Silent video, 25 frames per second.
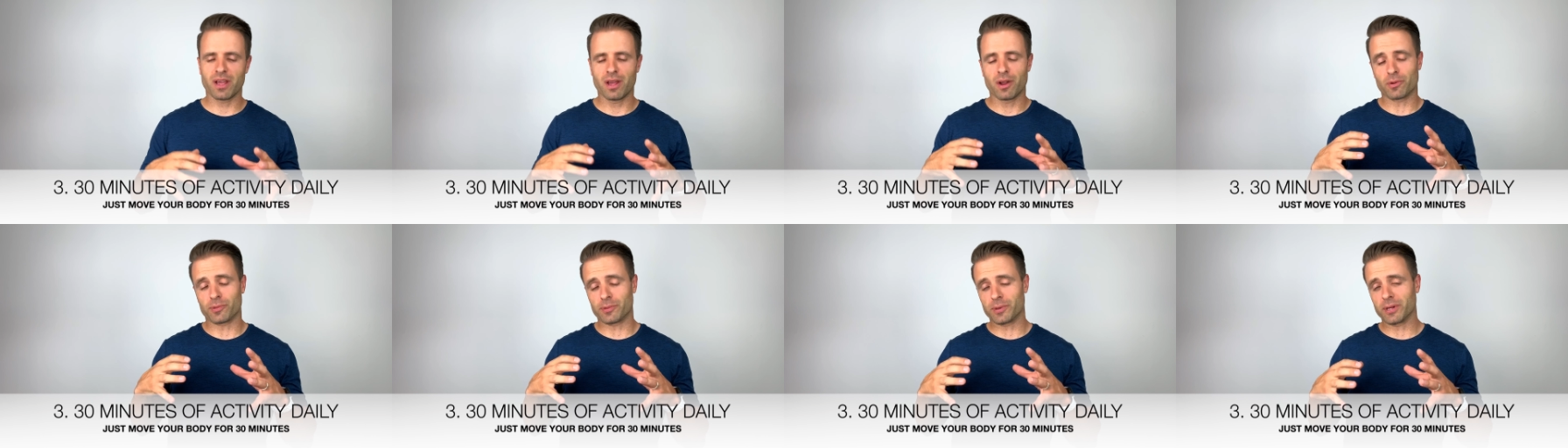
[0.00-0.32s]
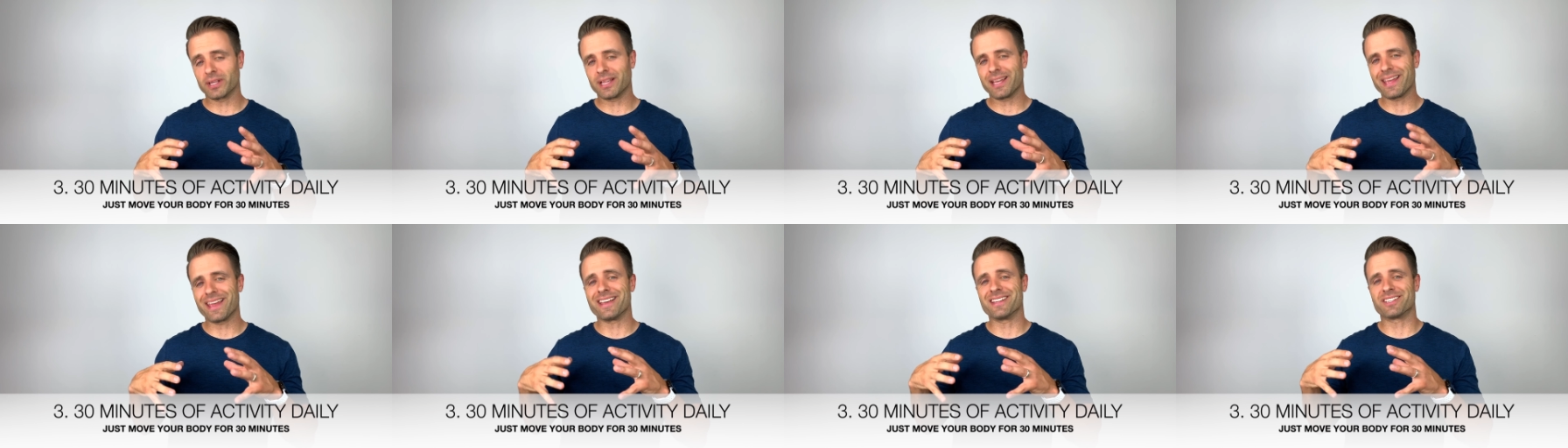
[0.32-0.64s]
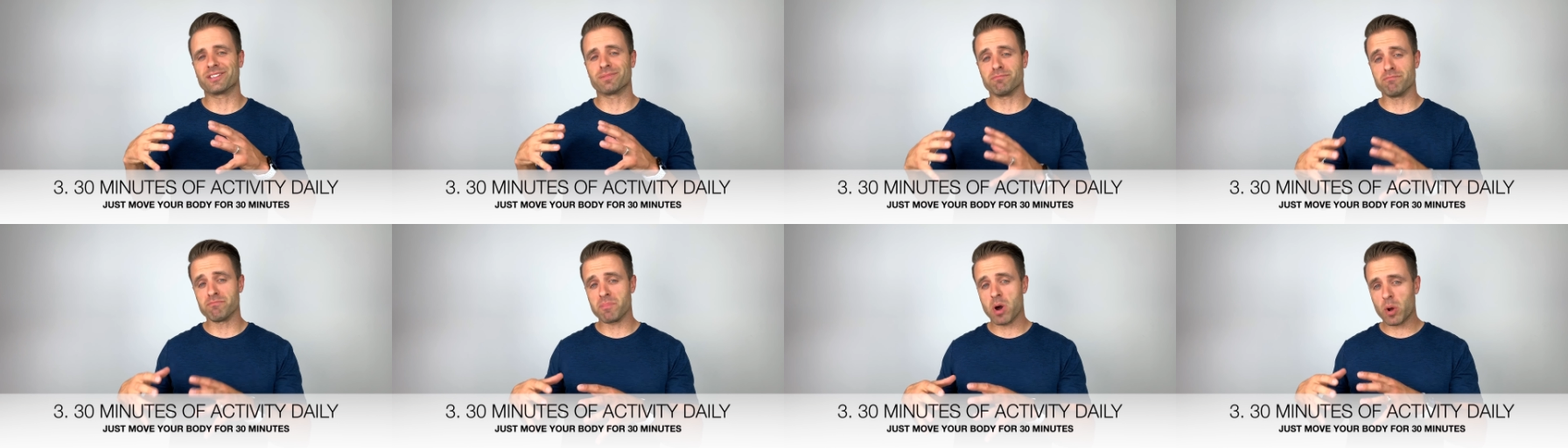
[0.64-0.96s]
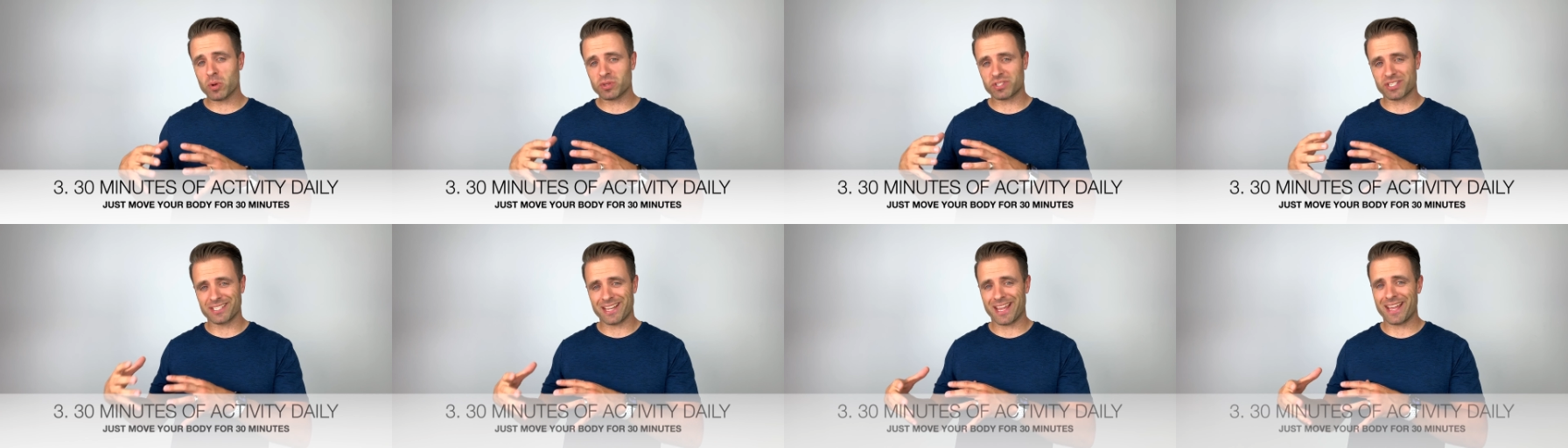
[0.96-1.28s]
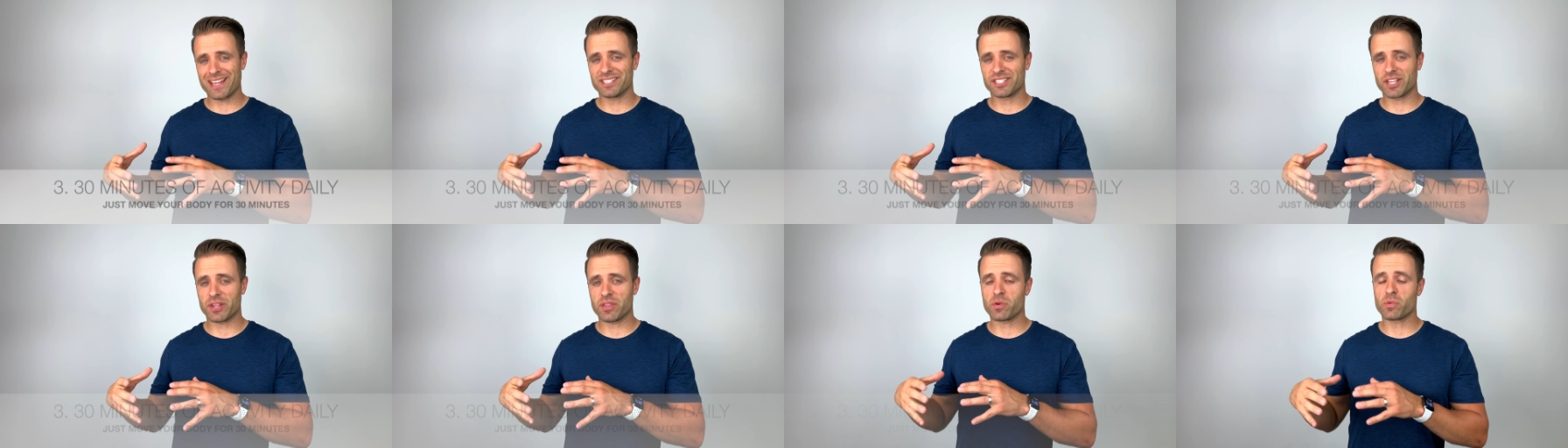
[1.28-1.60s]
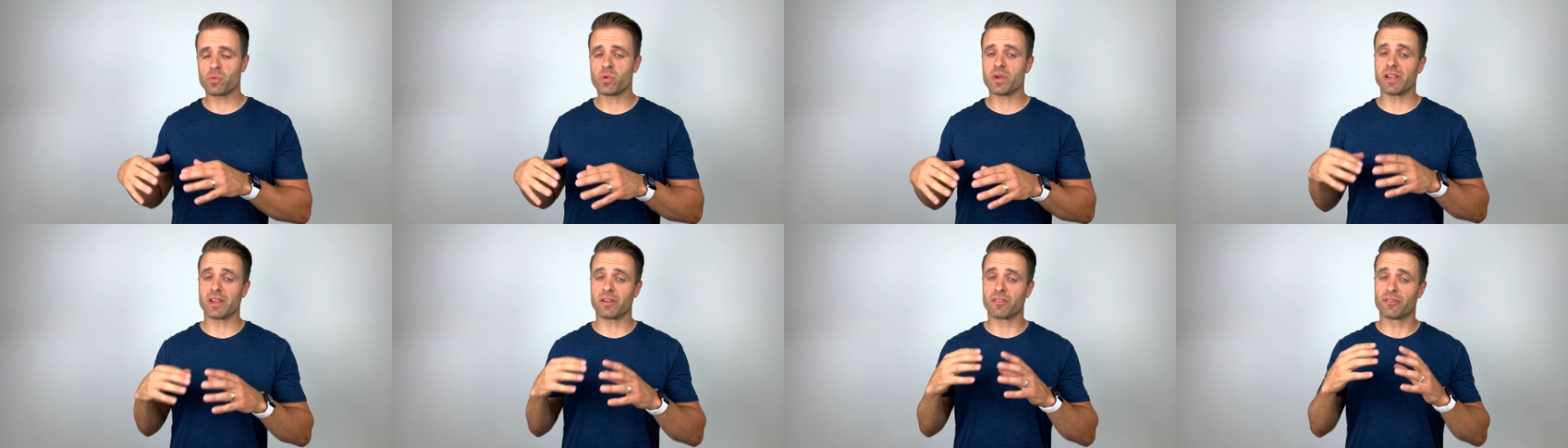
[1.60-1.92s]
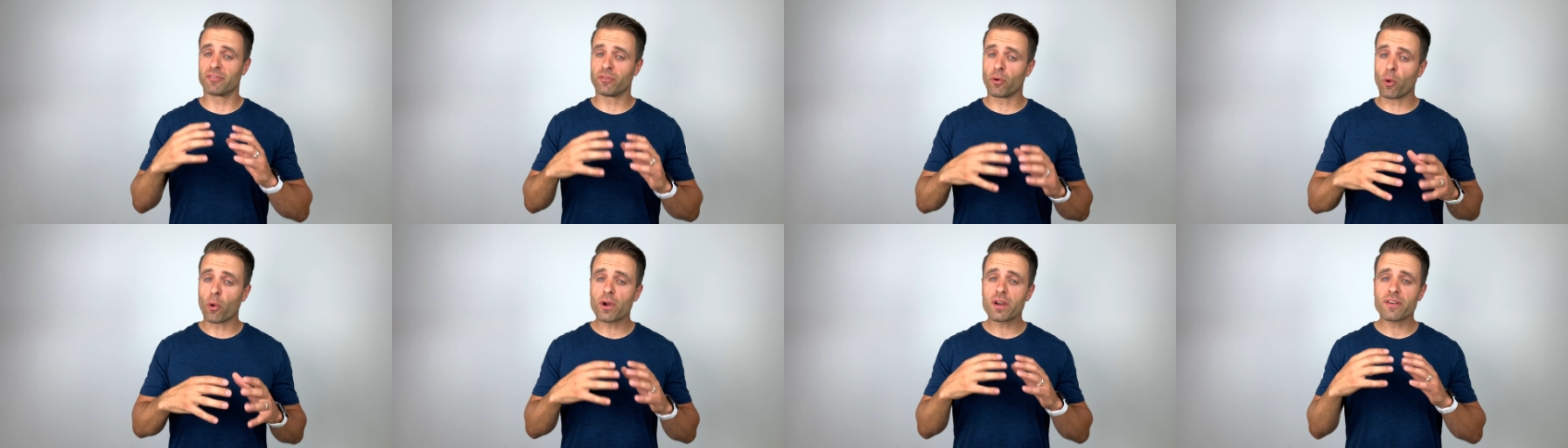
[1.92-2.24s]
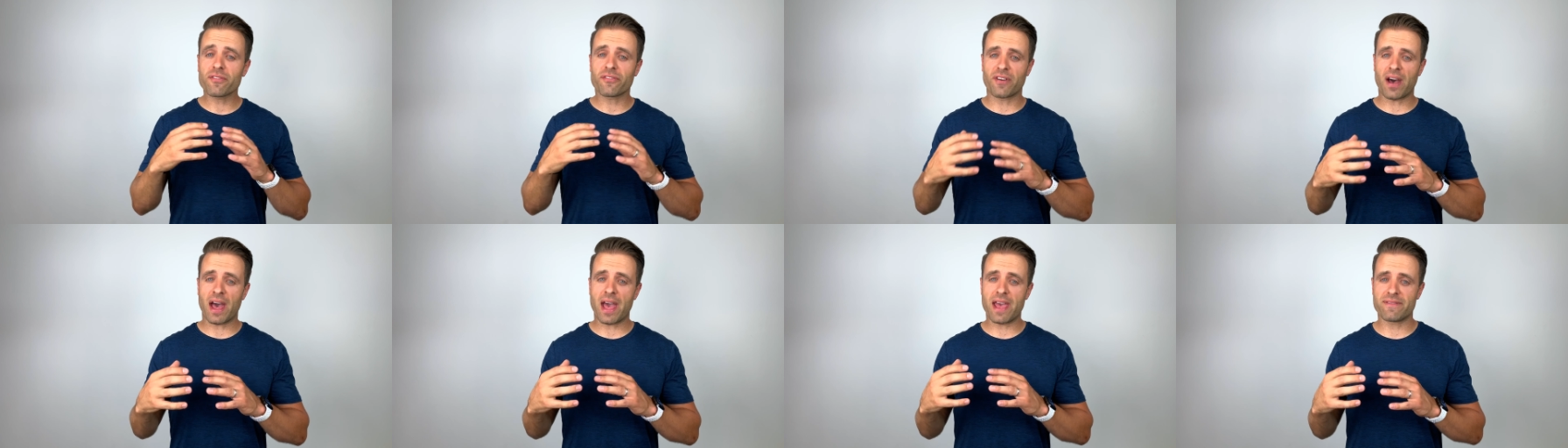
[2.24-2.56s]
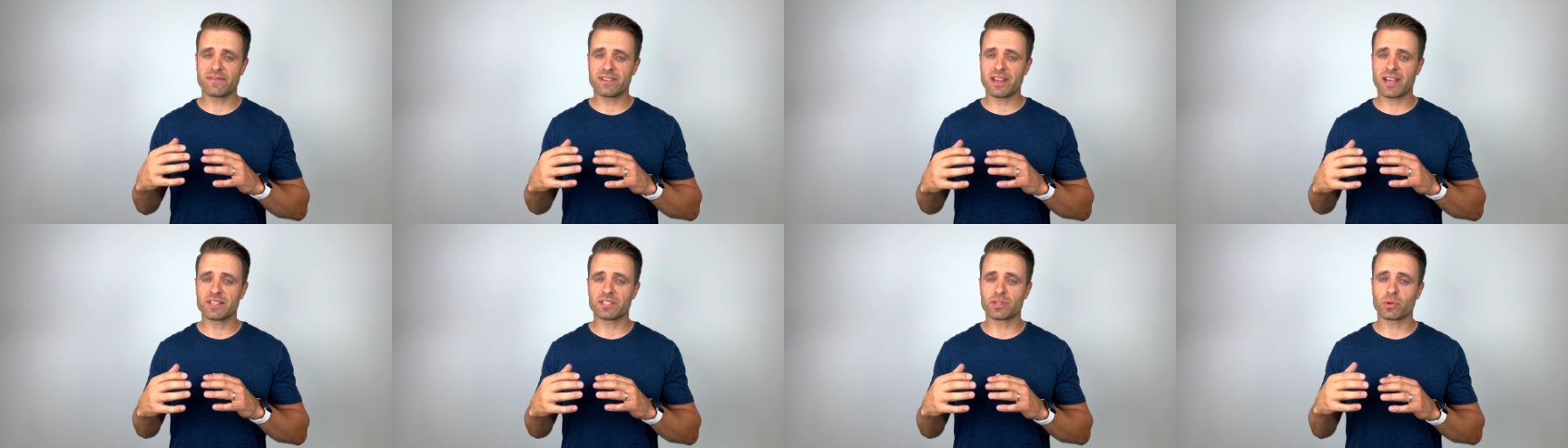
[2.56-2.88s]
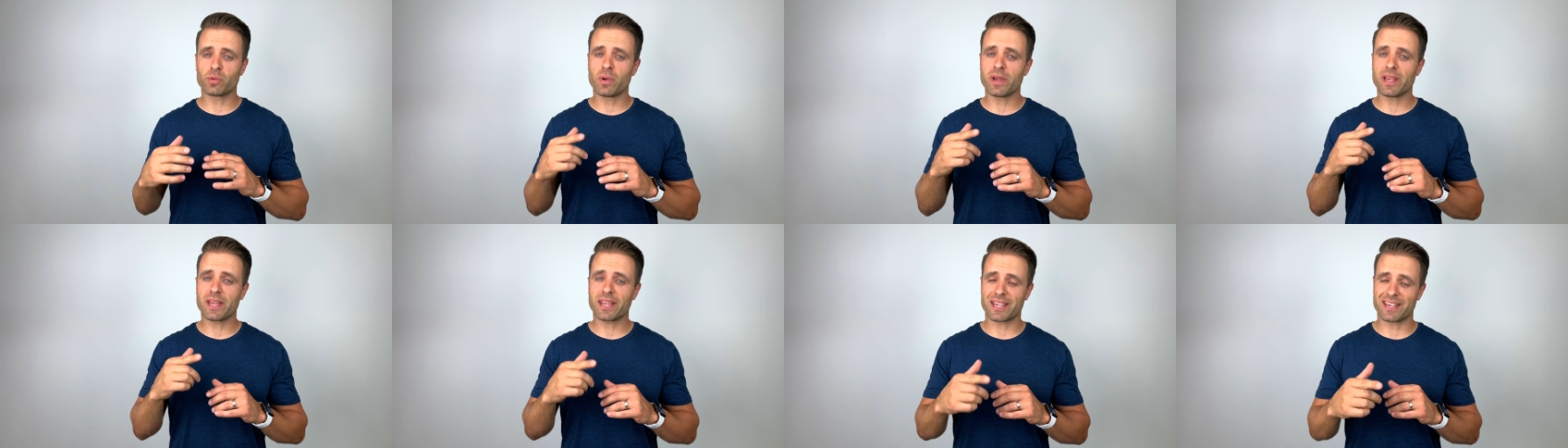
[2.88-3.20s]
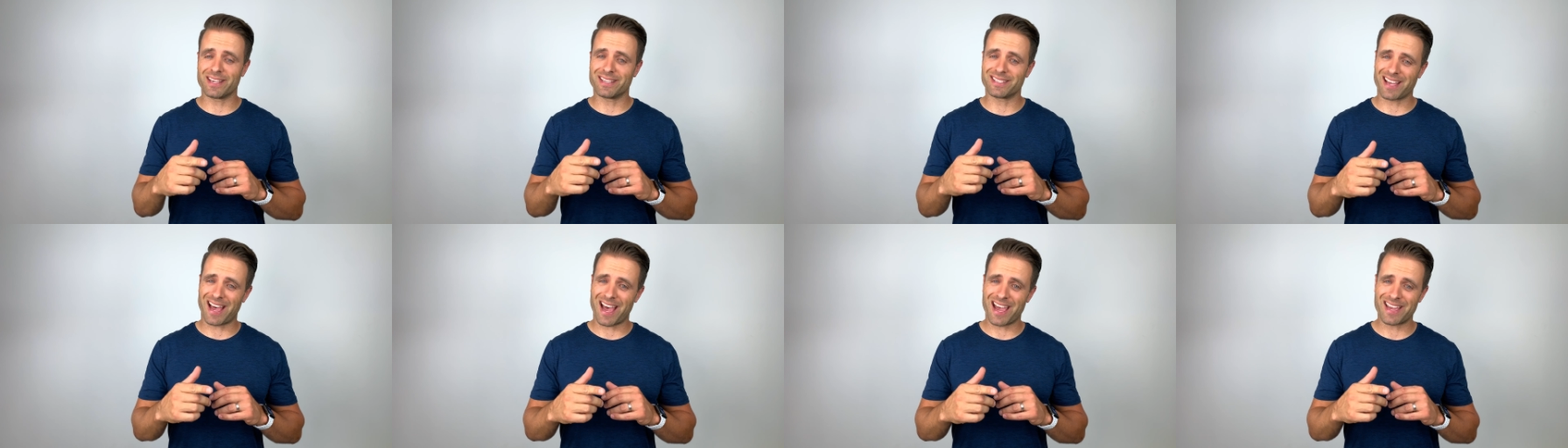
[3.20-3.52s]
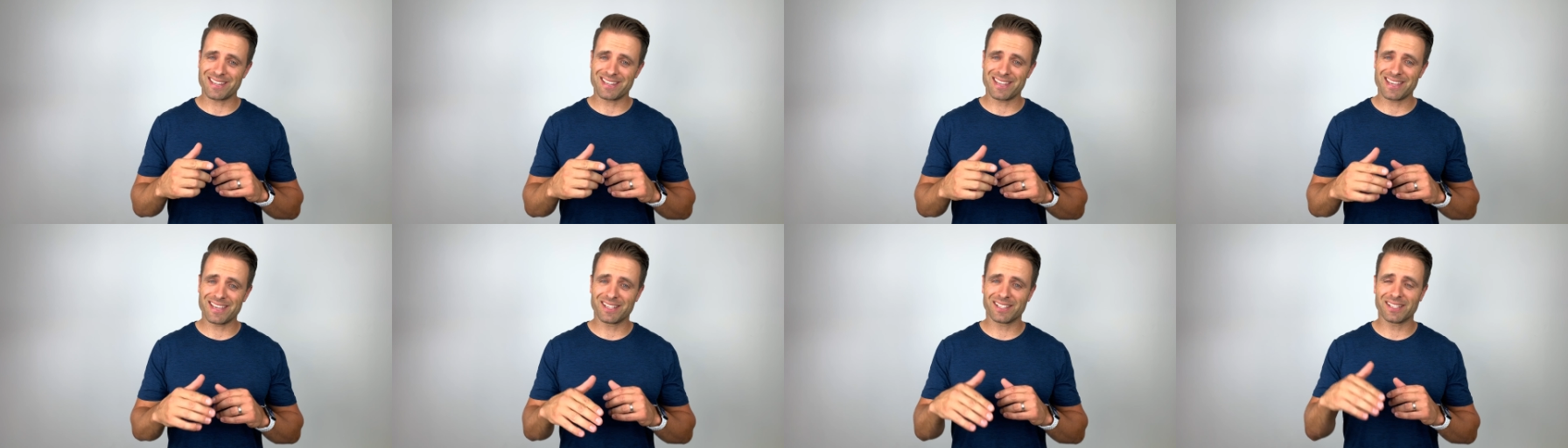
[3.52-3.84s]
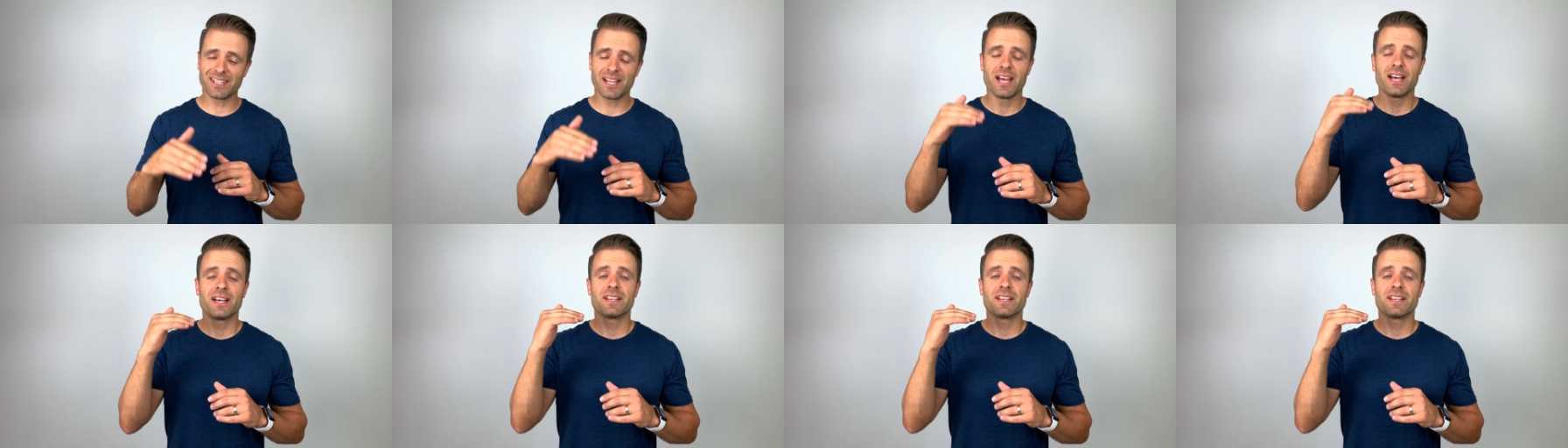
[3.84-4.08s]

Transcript: Really, it's most days of the week. Four to five days a week is ideal.